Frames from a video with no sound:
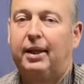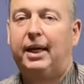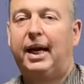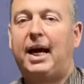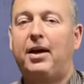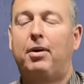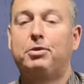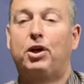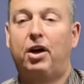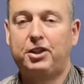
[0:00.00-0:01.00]
G'day, I'm
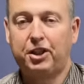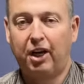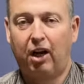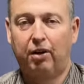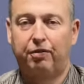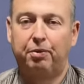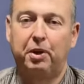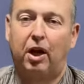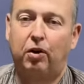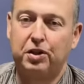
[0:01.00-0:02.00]
Tyson Golder from
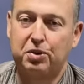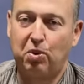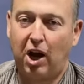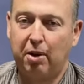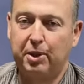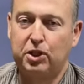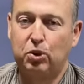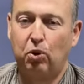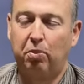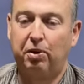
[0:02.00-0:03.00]
Golders Roma,
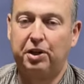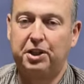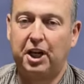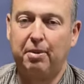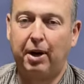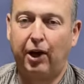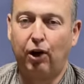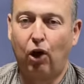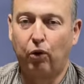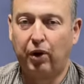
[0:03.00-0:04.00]
Toowoomba and T-Bone
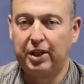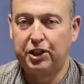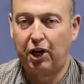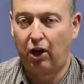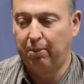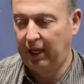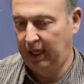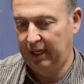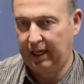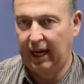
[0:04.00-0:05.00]
Longreach and I'm
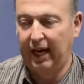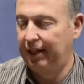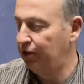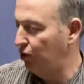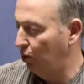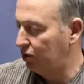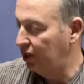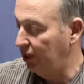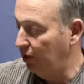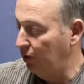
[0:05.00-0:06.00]
here today to talk to
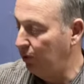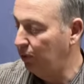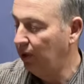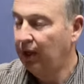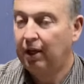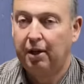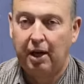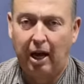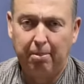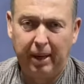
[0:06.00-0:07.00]
you
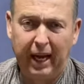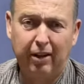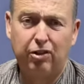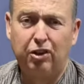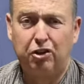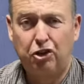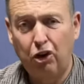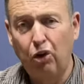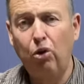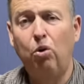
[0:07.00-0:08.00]
about the
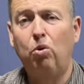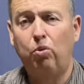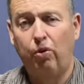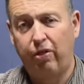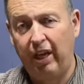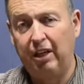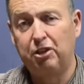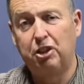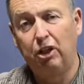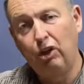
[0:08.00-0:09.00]
two
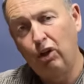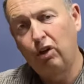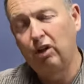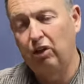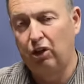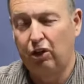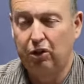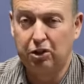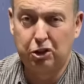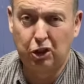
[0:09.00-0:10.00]
things that you can do
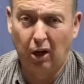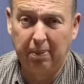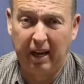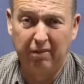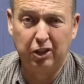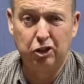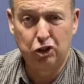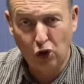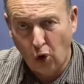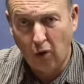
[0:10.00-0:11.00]
to stop having
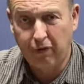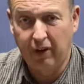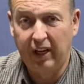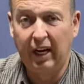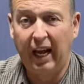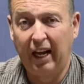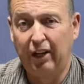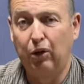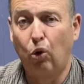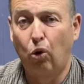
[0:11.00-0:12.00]
sore feet out of
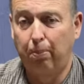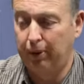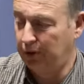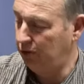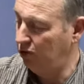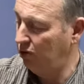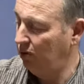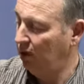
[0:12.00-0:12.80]
your boots.